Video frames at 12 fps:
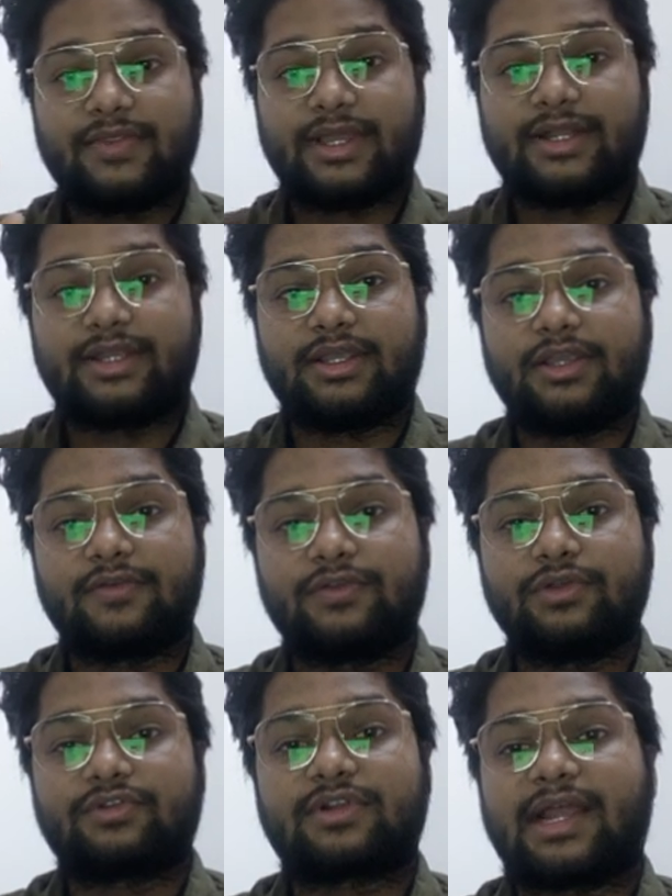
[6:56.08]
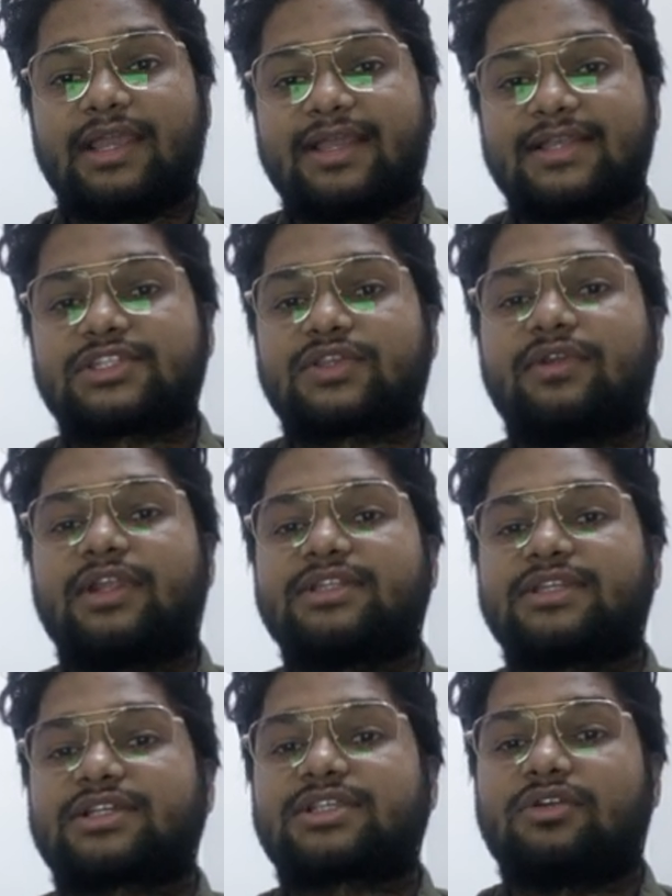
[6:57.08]
then if you try SQL
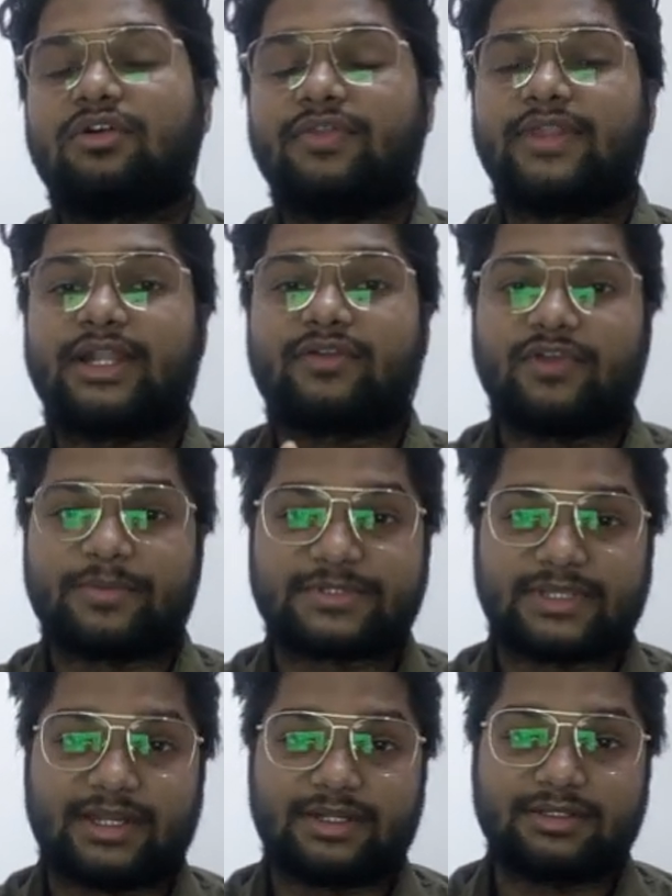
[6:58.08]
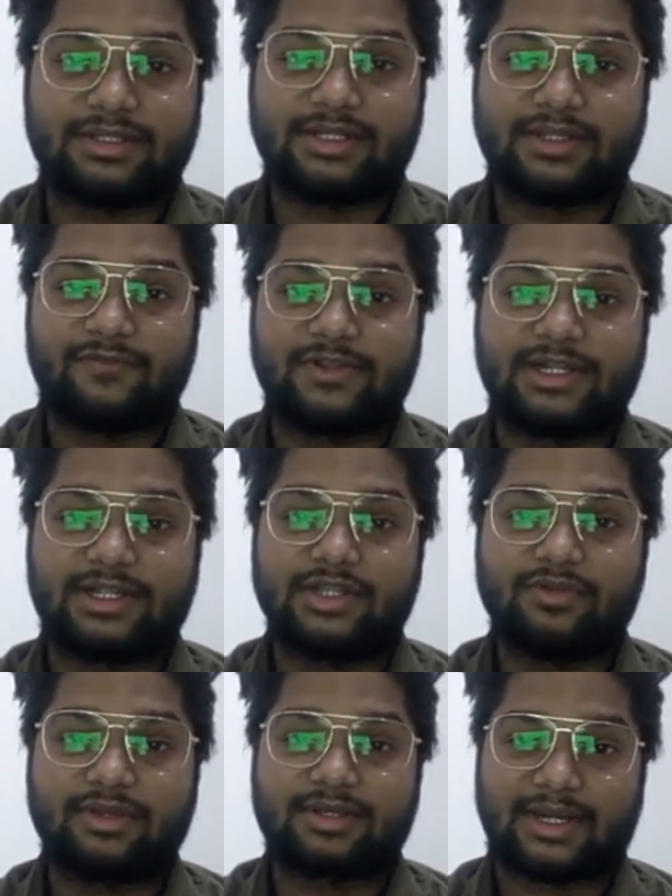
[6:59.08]
injection on that website, then definitely
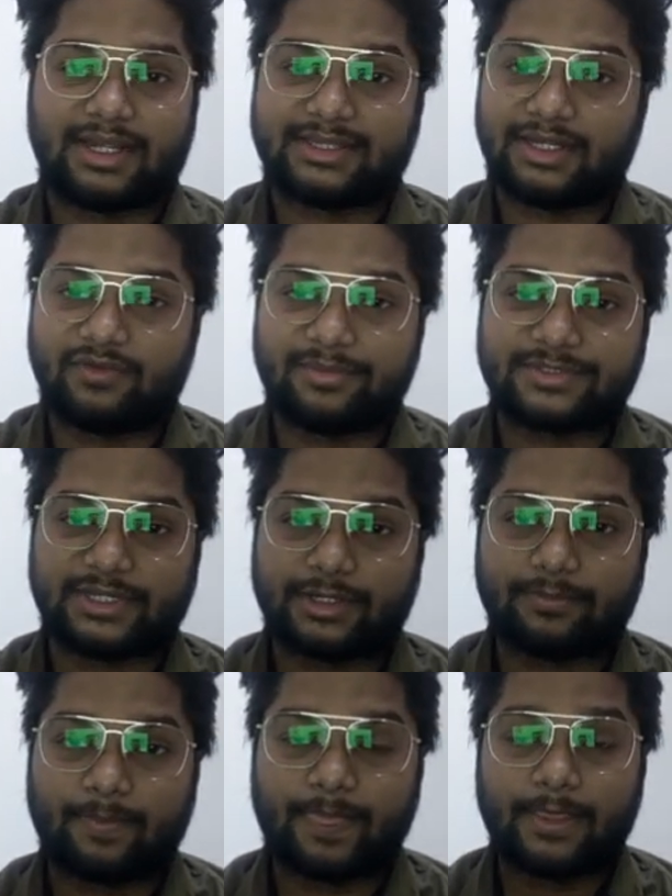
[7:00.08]
you can crack that website.